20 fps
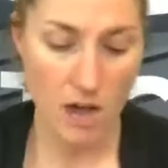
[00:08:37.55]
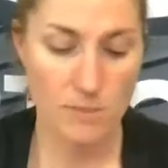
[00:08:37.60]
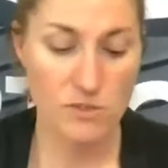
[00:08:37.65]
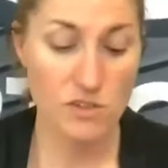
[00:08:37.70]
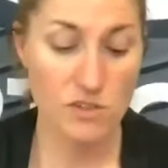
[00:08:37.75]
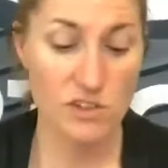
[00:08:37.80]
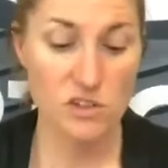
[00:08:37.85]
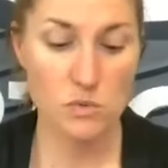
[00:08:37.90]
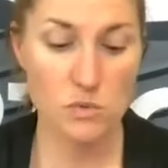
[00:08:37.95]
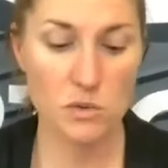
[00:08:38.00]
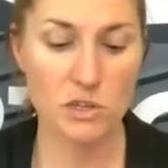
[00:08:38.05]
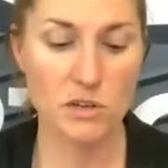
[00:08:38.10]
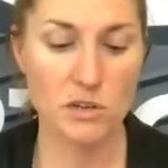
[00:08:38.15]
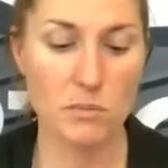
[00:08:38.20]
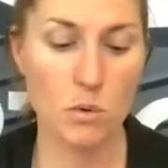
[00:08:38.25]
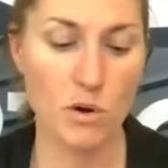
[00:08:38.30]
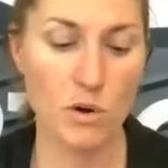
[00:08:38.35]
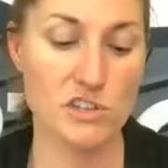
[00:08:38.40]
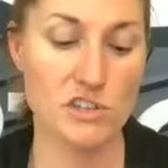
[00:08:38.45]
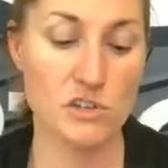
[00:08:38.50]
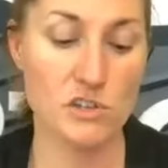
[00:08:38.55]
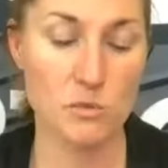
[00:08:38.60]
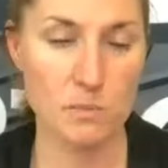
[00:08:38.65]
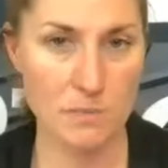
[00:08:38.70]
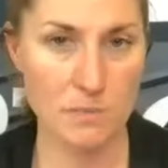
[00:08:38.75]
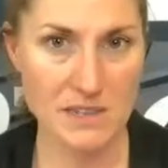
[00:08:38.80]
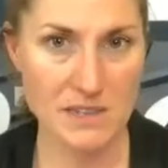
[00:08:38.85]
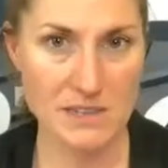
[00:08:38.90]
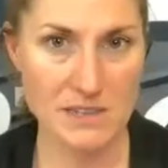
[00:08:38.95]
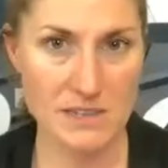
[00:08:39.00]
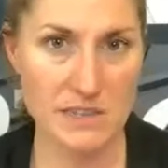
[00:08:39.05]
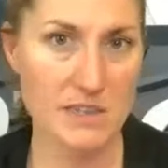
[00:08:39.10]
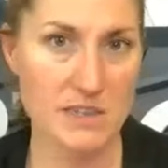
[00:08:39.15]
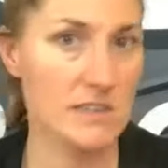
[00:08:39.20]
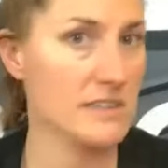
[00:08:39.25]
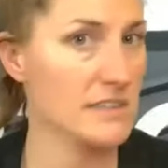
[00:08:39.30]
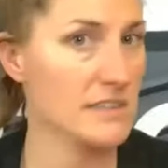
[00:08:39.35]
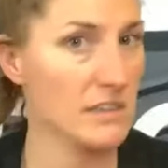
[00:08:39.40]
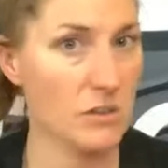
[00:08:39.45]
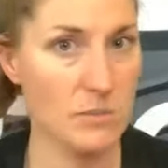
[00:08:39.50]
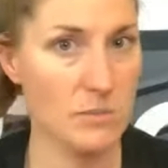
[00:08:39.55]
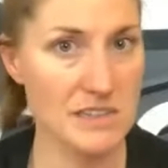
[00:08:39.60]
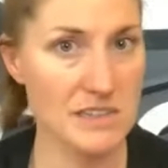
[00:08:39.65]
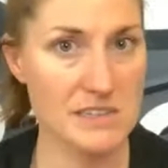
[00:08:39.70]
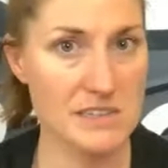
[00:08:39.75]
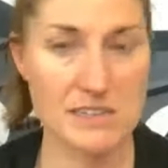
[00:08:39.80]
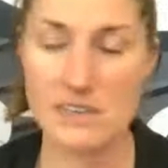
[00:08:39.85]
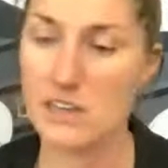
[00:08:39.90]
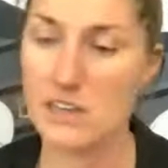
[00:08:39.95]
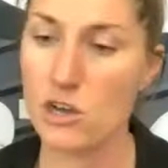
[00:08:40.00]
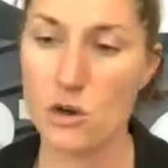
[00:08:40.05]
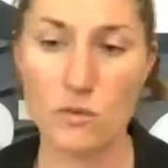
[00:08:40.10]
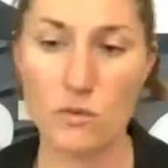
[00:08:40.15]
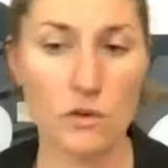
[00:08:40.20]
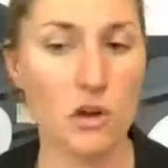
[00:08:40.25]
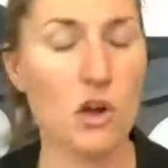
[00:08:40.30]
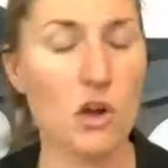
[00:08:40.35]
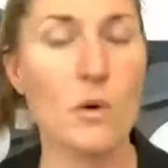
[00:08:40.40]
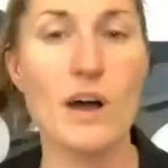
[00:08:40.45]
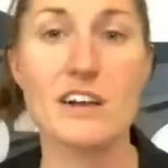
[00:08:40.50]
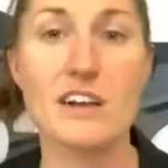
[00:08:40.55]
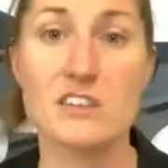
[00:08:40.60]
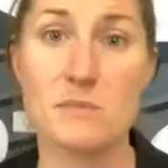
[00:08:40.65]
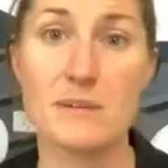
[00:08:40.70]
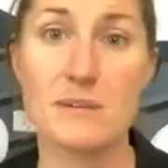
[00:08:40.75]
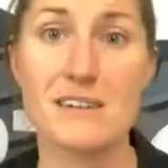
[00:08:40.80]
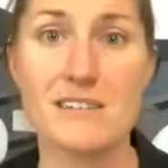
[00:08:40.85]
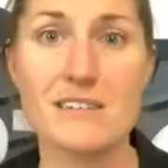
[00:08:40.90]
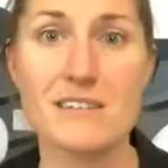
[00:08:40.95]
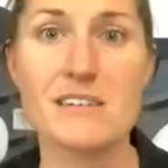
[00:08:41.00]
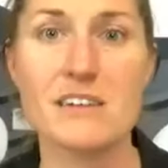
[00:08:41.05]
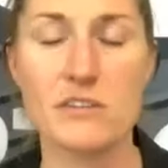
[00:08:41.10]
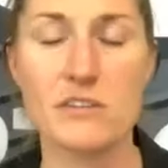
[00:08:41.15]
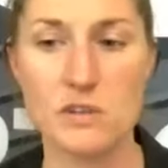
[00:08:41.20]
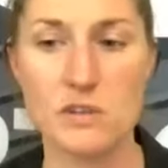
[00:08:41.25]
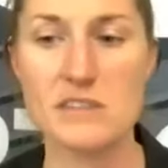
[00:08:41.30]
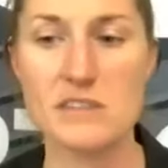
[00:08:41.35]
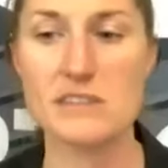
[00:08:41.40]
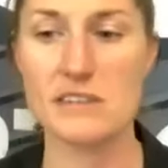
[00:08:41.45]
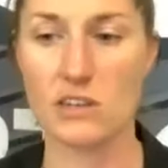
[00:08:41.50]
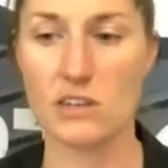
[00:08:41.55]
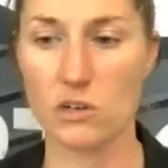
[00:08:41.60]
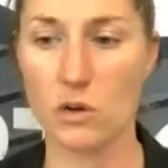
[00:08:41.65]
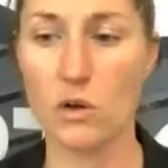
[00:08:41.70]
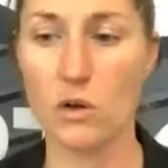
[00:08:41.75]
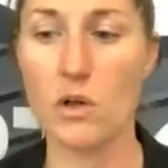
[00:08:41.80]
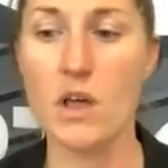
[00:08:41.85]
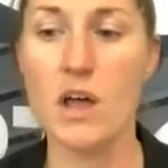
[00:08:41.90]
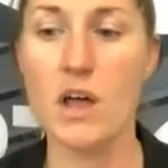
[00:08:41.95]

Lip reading: So that's really important. So BNC, still BNC over coax, but it's a different signal.